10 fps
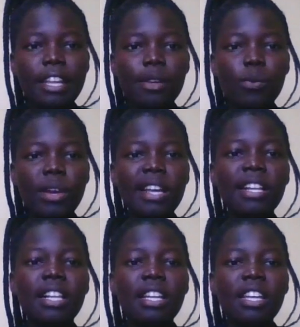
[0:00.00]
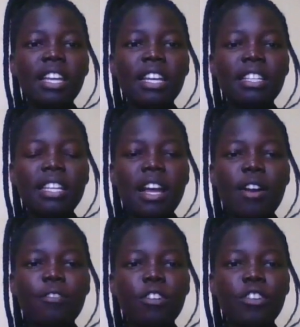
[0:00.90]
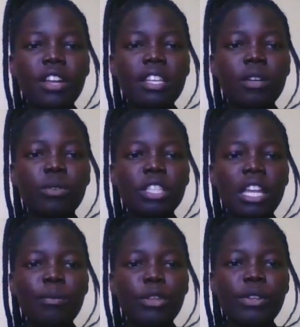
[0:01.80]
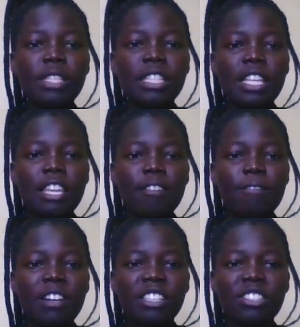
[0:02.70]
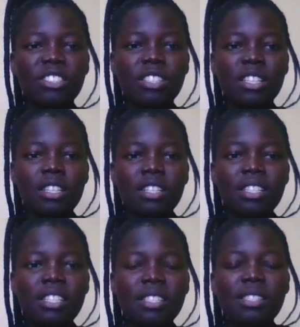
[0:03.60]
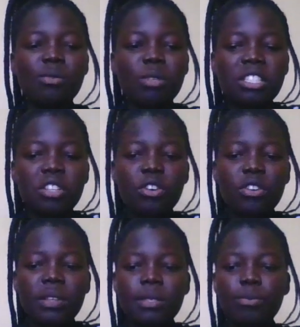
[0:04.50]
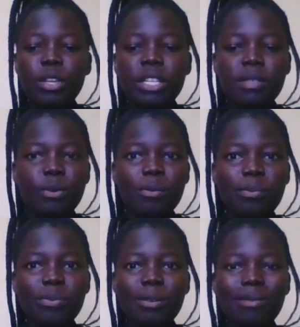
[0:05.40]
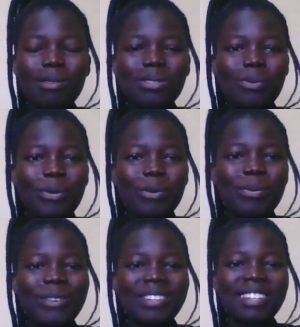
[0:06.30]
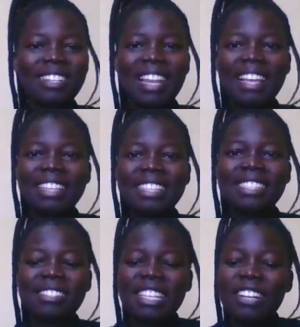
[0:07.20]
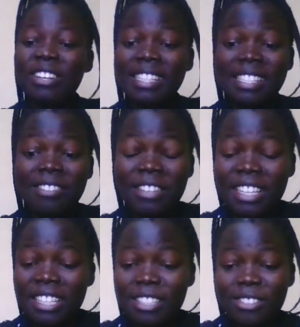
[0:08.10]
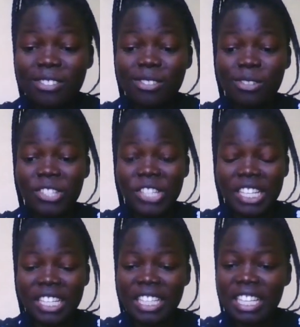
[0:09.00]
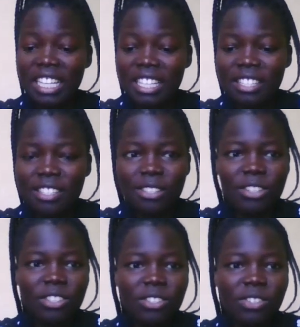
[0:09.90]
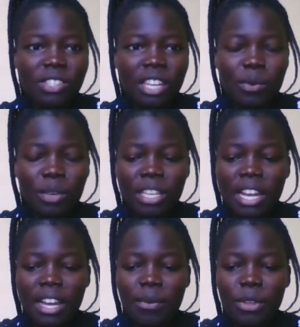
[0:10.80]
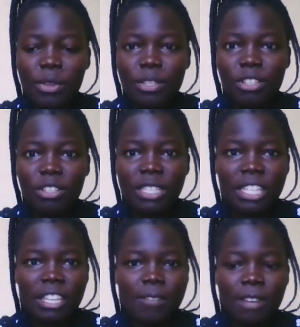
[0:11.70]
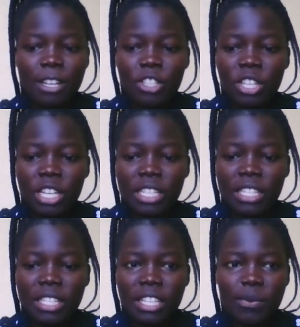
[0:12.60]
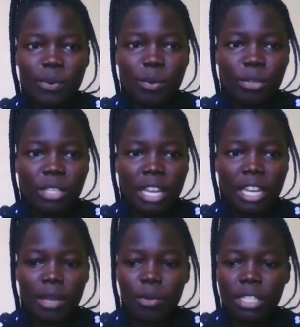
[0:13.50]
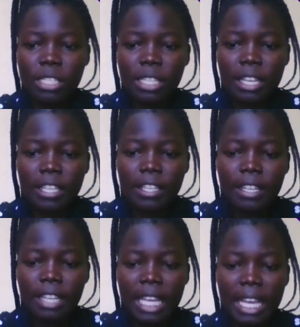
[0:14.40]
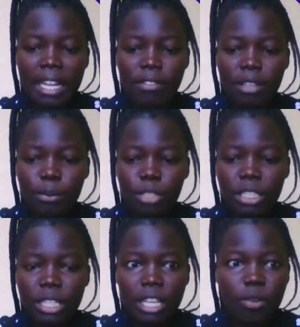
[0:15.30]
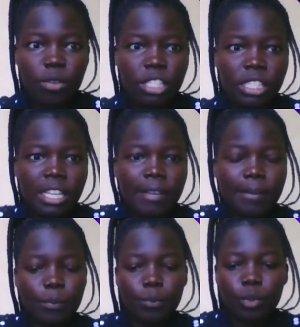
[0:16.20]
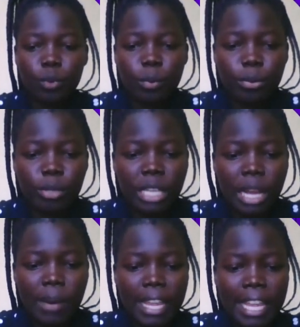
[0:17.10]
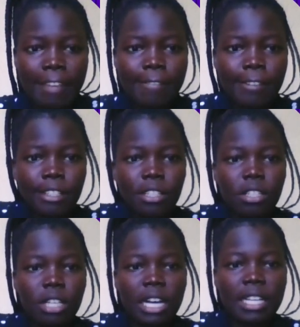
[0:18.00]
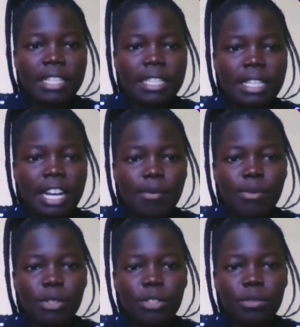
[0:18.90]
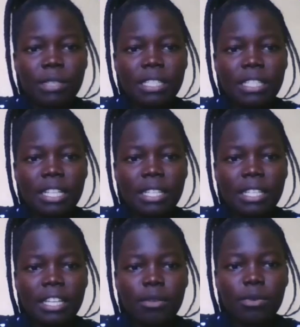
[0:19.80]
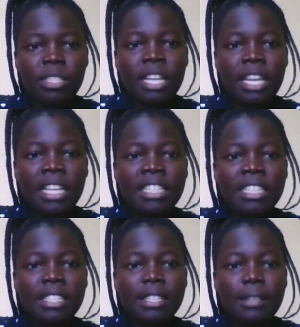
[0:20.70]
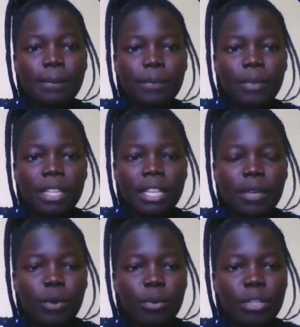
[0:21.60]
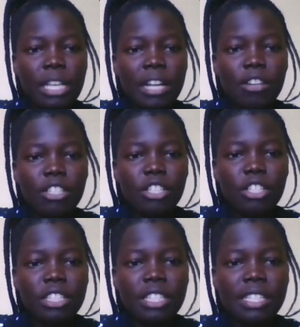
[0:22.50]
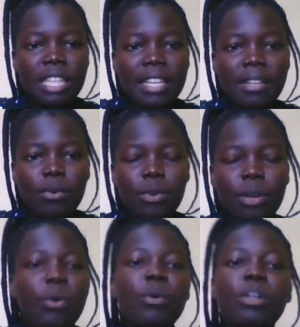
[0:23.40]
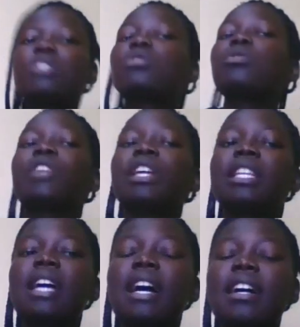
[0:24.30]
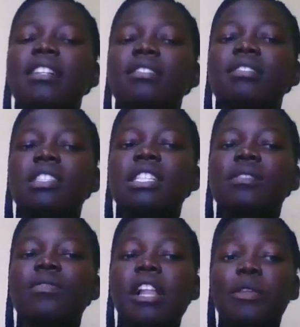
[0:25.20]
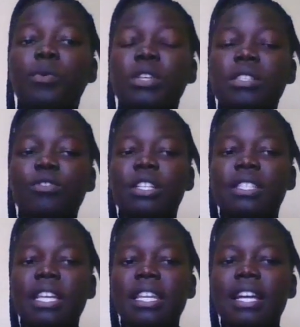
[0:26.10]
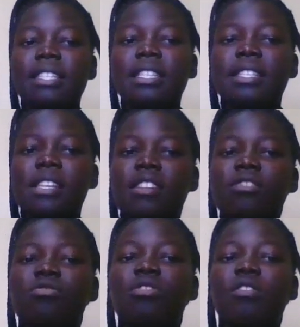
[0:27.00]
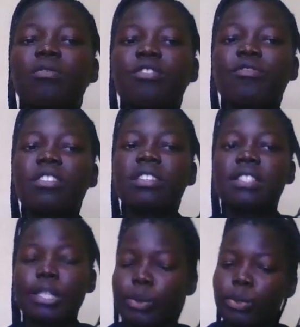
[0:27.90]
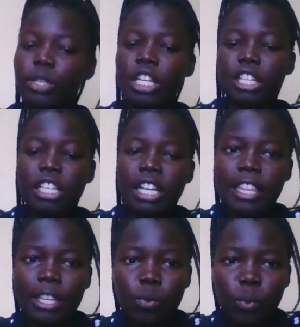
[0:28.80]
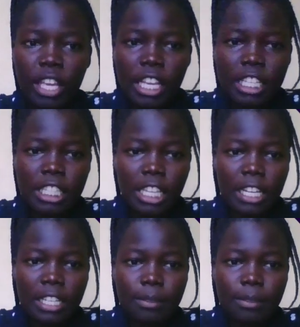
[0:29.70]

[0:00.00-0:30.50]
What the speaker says: well. And for grading, we shall be using the if function. This is what always brings problems to people. Like, it's always difficult to do grading. So to start with, we use always the if function. As I said, we put an equal sign. And after putting the equal sign, we put our if, and it comes automatically here, and we select it. Then we put our logical test, like where we want to grade this value which falls under the cell of reference C2, and then we shall